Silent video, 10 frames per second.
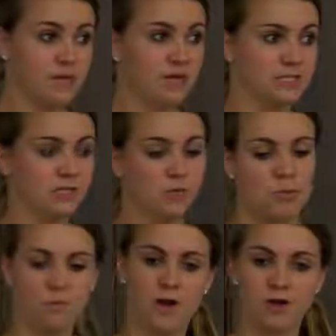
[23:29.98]
And so you
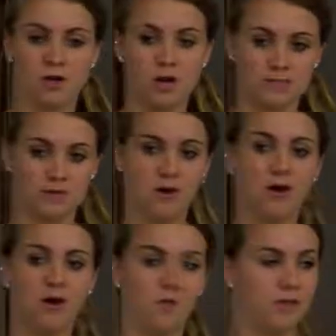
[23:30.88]
would run across the
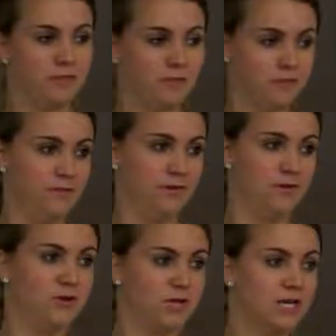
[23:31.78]
hall with the
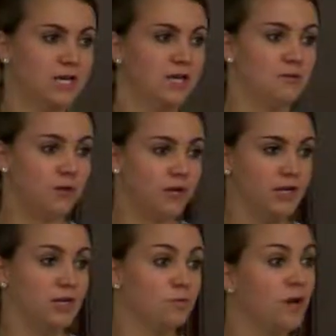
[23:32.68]
new kidney and put it
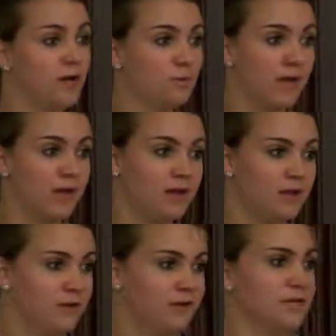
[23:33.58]
in right away,
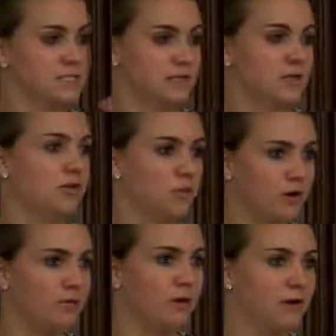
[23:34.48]
because it'll
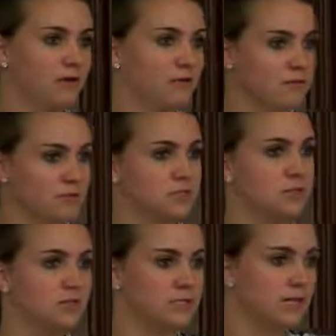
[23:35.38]
work better the
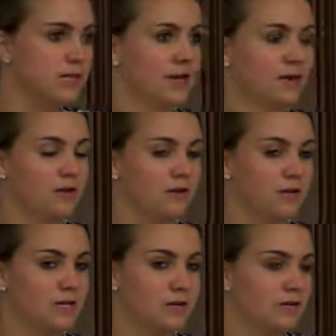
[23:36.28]
sooner you take it out and go
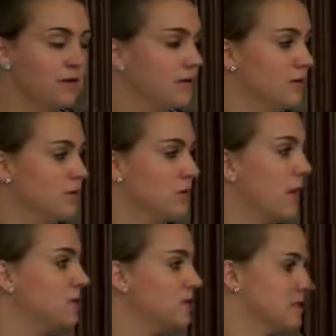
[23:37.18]
in. So
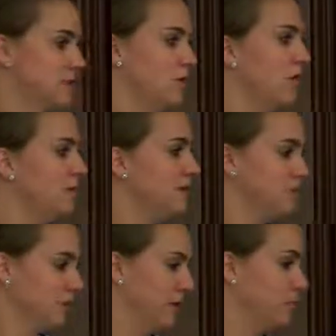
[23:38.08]
I'd be there
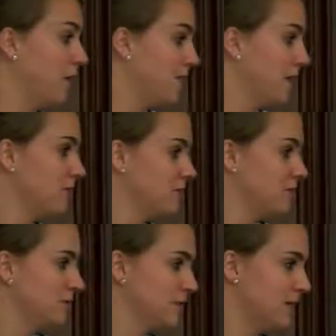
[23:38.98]
for like 12 hours if
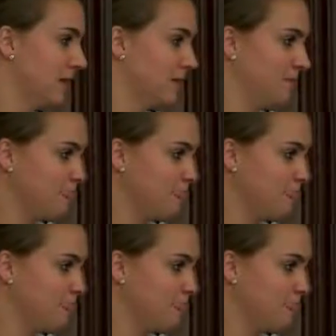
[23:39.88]
we did that.